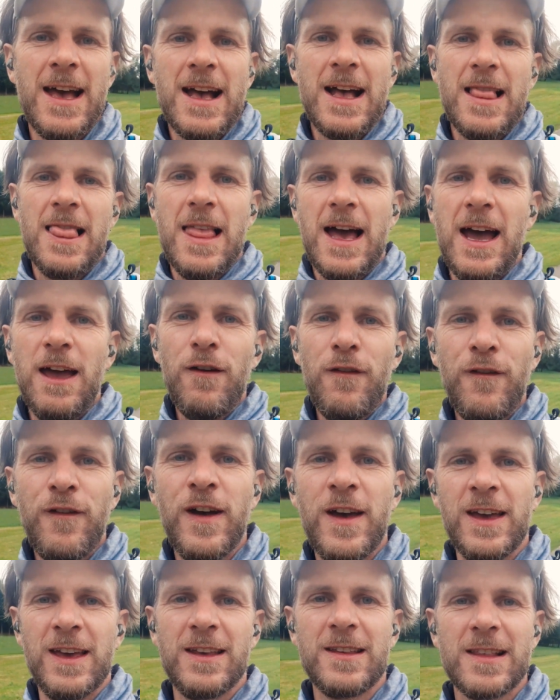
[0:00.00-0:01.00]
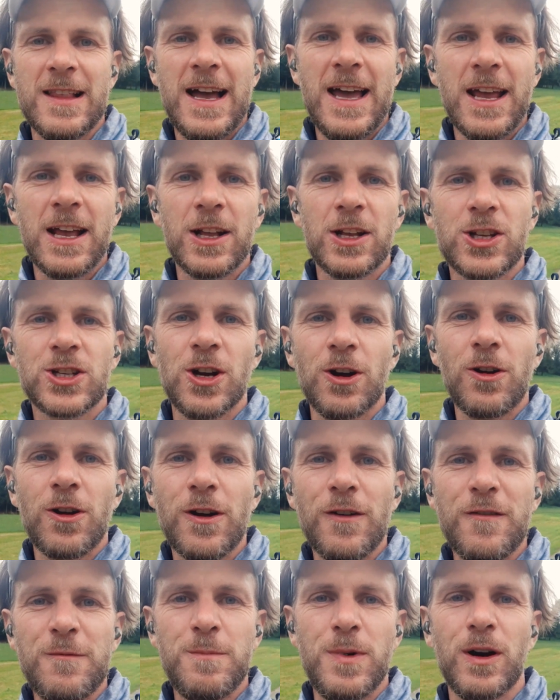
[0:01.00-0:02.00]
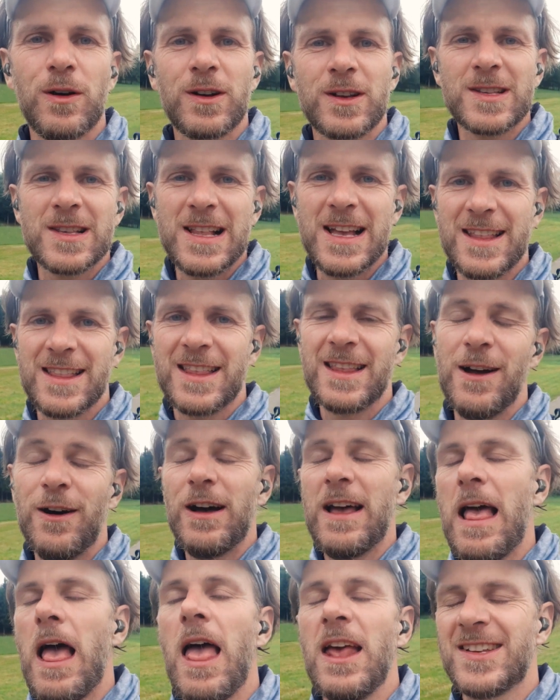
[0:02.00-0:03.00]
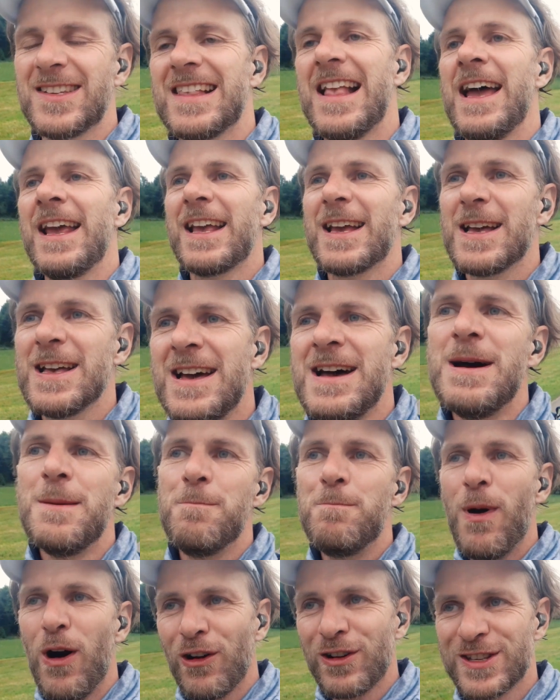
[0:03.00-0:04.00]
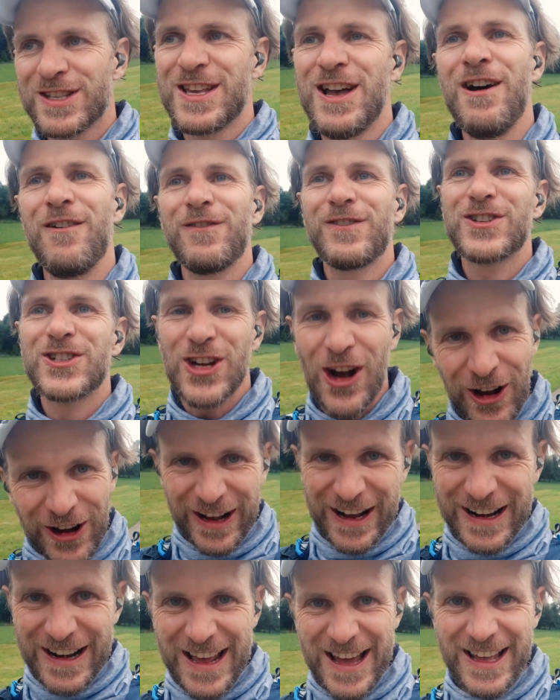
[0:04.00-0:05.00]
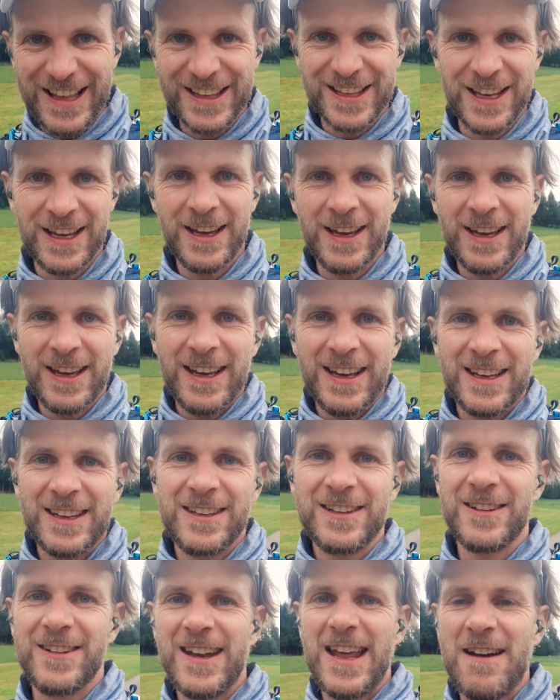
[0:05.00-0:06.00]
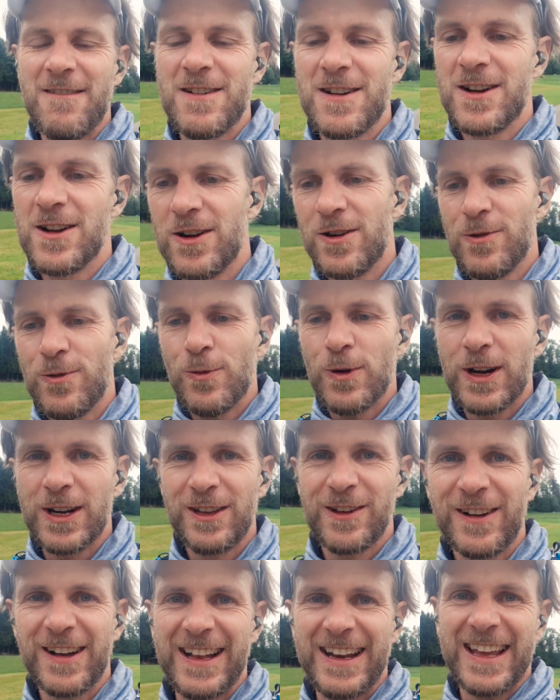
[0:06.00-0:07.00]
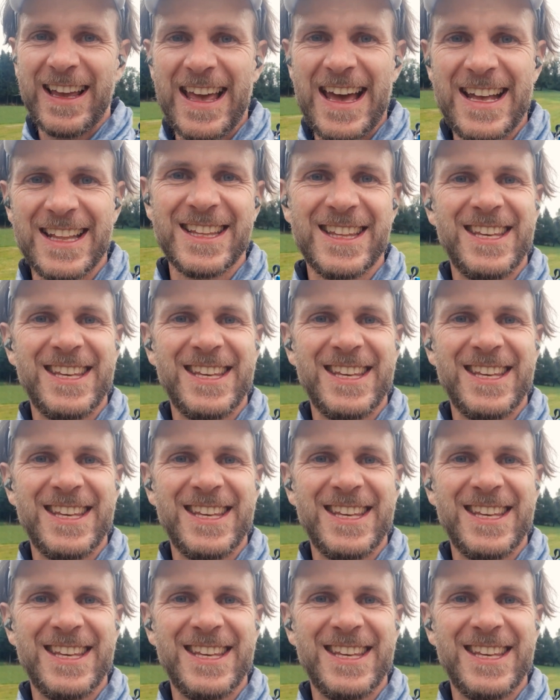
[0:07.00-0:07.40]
life is like a chock of boxlet. Oh yeah, it's like a box of chocolate. You never know what you're gonna get.